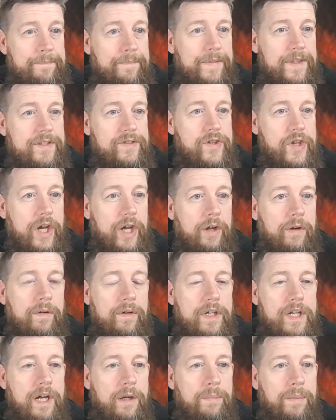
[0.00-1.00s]
So
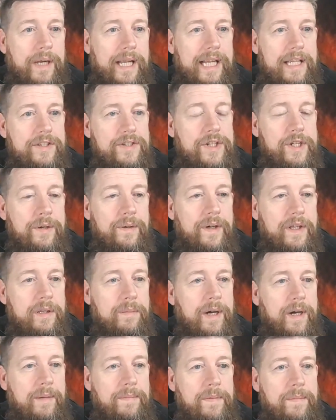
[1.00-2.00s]
no plans to at the
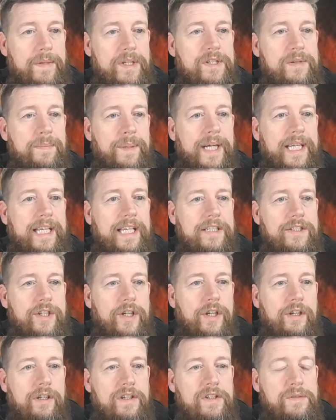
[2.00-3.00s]
moment. Mr. Biker, do
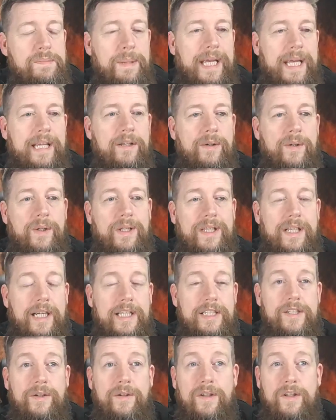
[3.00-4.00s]
you use beard oil? I
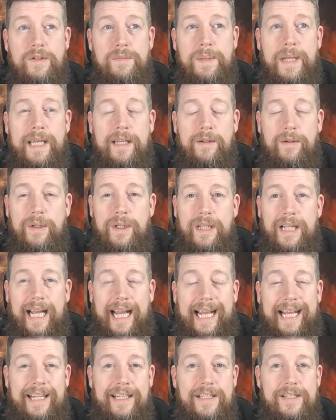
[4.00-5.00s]
do use beard oil
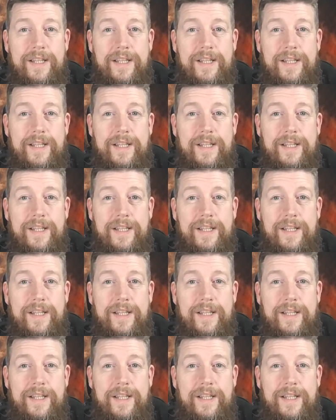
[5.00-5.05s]
and